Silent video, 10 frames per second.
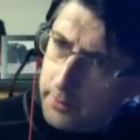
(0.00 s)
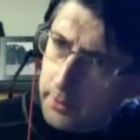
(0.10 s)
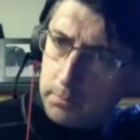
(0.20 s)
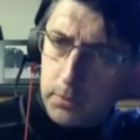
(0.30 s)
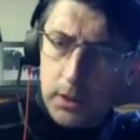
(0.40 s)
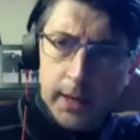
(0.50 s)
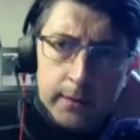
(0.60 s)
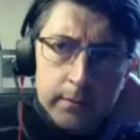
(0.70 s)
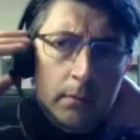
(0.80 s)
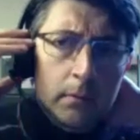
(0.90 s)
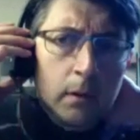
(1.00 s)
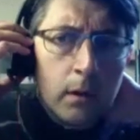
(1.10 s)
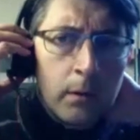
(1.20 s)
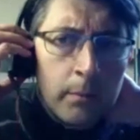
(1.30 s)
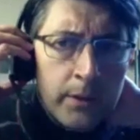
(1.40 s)
have a client
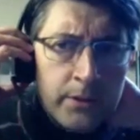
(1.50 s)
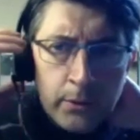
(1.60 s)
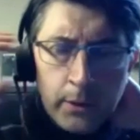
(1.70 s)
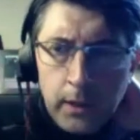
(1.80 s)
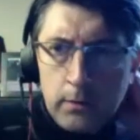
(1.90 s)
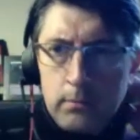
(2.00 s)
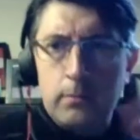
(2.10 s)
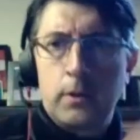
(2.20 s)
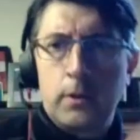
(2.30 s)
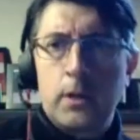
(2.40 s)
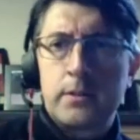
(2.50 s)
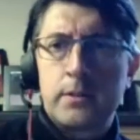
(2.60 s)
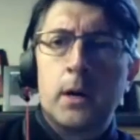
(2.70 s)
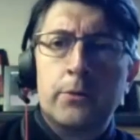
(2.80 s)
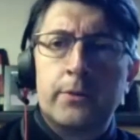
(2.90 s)
that's doing a
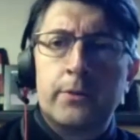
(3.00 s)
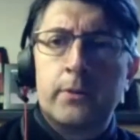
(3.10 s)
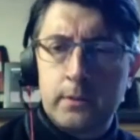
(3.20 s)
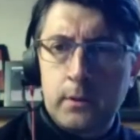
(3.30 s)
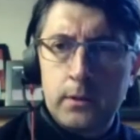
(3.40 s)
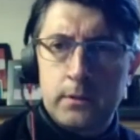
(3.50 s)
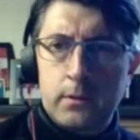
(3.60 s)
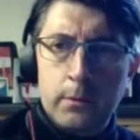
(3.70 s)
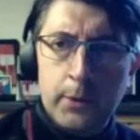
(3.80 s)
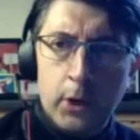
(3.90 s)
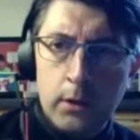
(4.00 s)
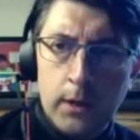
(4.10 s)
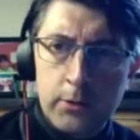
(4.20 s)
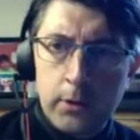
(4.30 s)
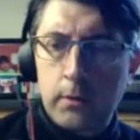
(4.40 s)
custom house it's going to be
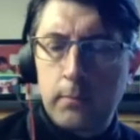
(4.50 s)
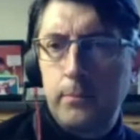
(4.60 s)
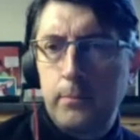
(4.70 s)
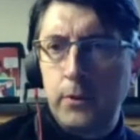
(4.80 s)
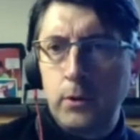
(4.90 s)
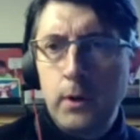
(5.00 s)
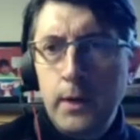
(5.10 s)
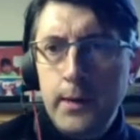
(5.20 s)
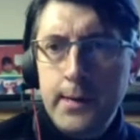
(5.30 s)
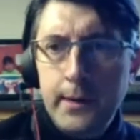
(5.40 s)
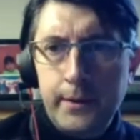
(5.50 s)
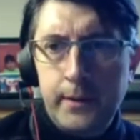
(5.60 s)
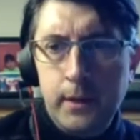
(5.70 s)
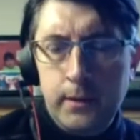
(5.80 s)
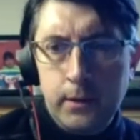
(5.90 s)
all electric. So,
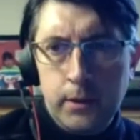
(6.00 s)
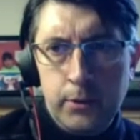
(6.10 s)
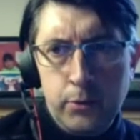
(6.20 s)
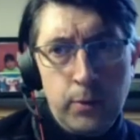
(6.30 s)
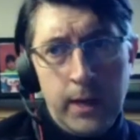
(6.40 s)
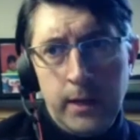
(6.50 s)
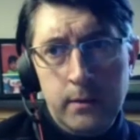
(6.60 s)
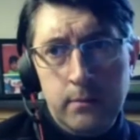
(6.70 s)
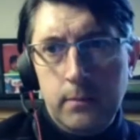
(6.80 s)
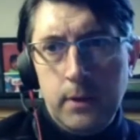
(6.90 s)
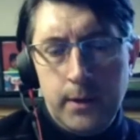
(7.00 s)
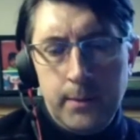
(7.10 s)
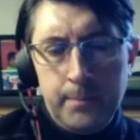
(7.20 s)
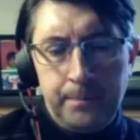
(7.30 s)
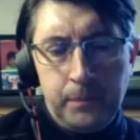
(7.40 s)
and they're going to do radiant
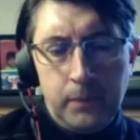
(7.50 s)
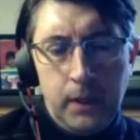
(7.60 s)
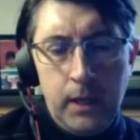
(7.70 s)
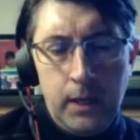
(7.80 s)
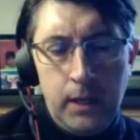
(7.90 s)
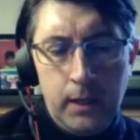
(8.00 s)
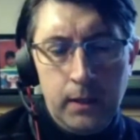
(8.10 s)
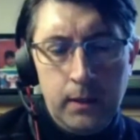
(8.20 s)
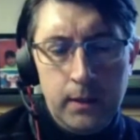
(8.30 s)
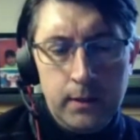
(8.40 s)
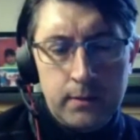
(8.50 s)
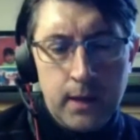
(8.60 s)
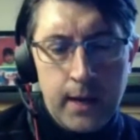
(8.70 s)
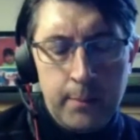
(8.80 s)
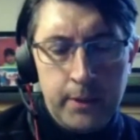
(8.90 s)
heating in
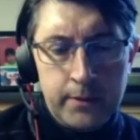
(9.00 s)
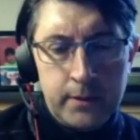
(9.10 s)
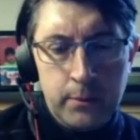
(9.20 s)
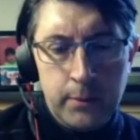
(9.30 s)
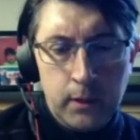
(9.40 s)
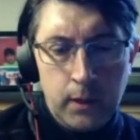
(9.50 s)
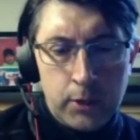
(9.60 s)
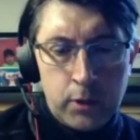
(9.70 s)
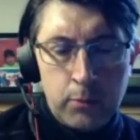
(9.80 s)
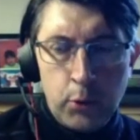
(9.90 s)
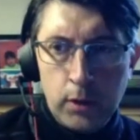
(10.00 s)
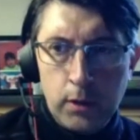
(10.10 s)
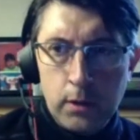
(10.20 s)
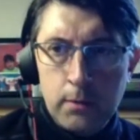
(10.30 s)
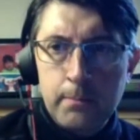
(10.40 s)
the slab, and it's going to be an electric
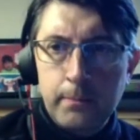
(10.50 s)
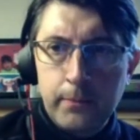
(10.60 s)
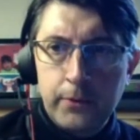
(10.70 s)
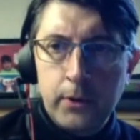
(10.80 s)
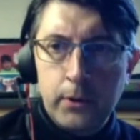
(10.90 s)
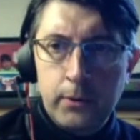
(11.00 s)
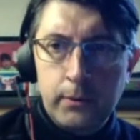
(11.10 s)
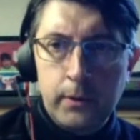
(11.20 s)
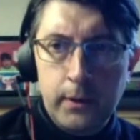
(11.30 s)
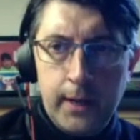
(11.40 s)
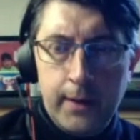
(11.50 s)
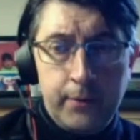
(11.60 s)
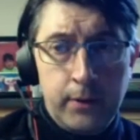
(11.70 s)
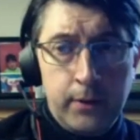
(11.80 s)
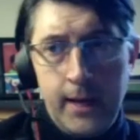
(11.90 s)
boiler. So, and
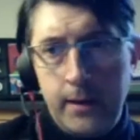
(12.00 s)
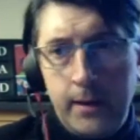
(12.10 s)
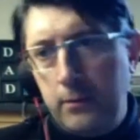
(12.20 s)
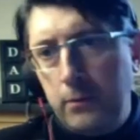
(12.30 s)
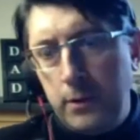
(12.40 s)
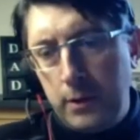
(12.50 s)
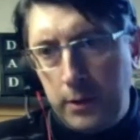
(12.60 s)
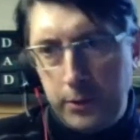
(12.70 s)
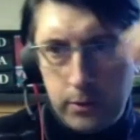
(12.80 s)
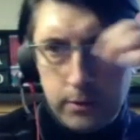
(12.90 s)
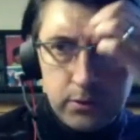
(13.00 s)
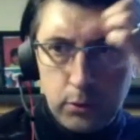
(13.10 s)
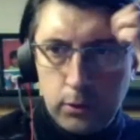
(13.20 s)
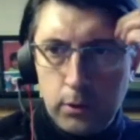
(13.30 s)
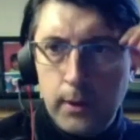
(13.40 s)
they have land where they're going to do
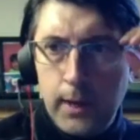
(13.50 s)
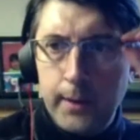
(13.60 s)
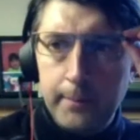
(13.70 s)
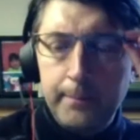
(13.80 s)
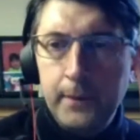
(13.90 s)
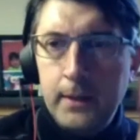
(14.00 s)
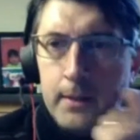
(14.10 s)
a solar array.